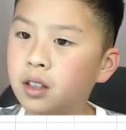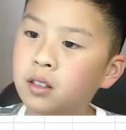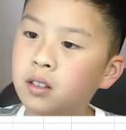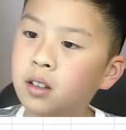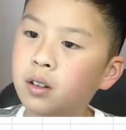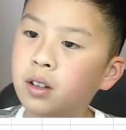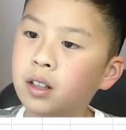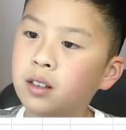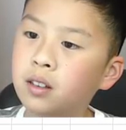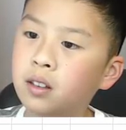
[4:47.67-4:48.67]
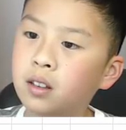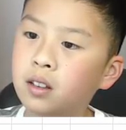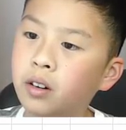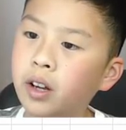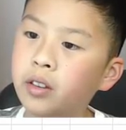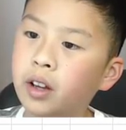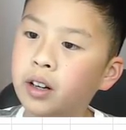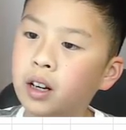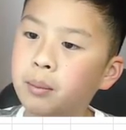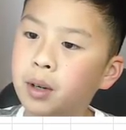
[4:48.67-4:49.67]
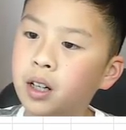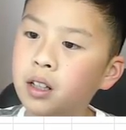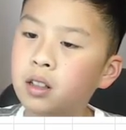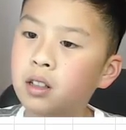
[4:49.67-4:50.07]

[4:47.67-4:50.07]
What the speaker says: So it's around that number